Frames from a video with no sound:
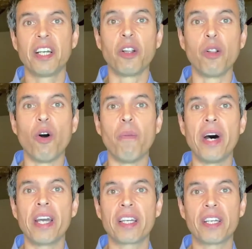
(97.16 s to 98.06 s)

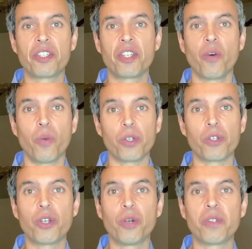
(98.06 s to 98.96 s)
lawmakers will
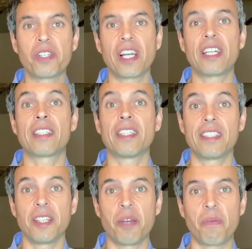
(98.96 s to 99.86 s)
soon start
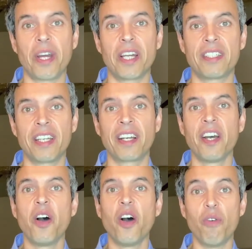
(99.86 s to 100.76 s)
deliberating
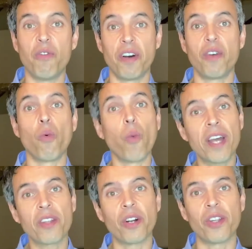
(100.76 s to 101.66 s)
over
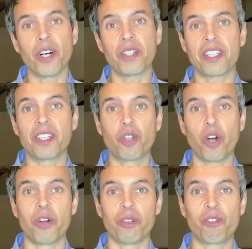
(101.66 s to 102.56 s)
whether or not
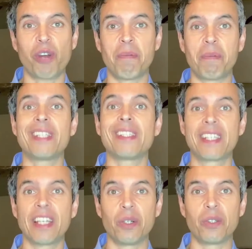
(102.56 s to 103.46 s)
Donald Trump is
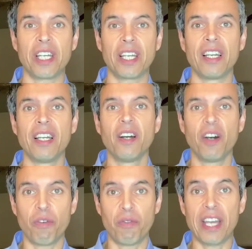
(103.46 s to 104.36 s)
guilty
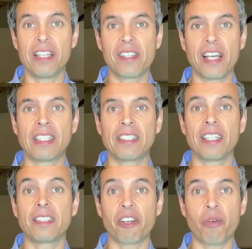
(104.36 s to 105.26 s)
of
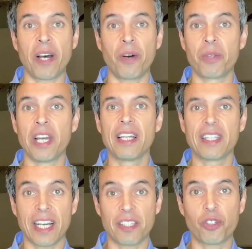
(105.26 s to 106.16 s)
inciting the crowd
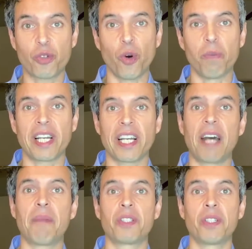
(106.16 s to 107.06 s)
that stormed the
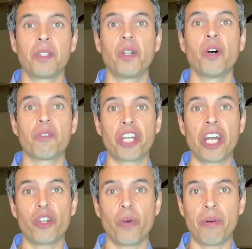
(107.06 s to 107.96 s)
Capitol on
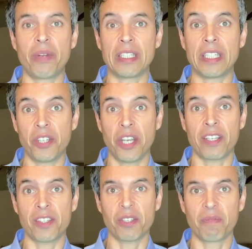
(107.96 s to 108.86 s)
January the
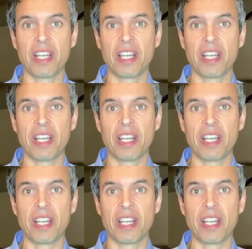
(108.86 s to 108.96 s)
6th.